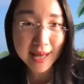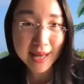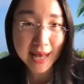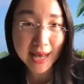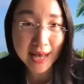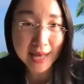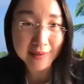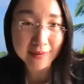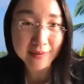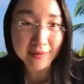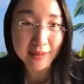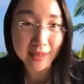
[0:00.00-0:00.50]

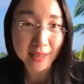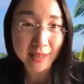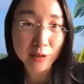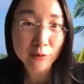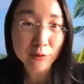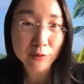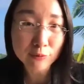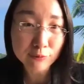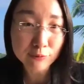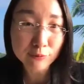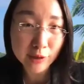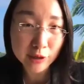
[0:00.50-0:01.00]
at
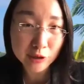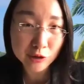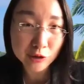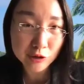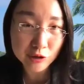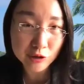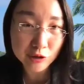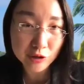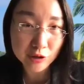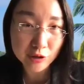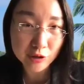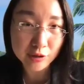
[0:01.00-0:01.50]
the
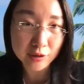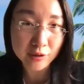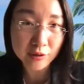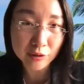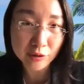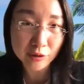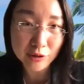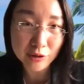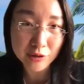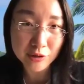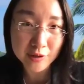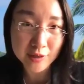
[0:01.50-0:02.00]
Registered
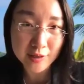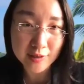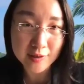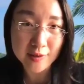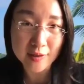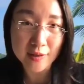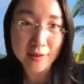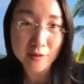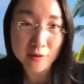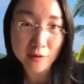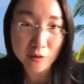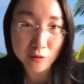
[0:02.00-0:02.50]
Nurses
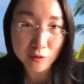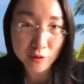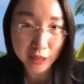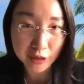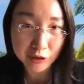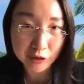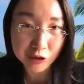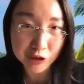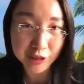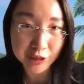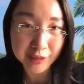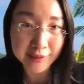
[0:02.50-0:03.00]

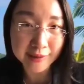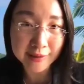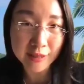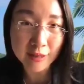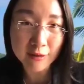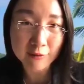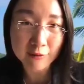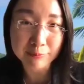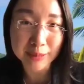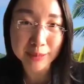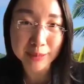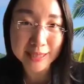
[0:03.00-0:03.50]
Association
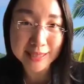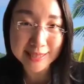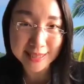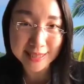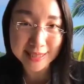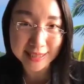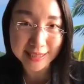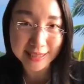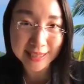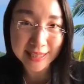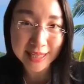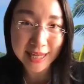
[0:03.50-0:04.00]
of
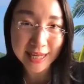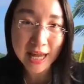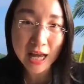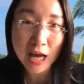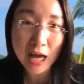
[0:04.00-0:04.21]
BC,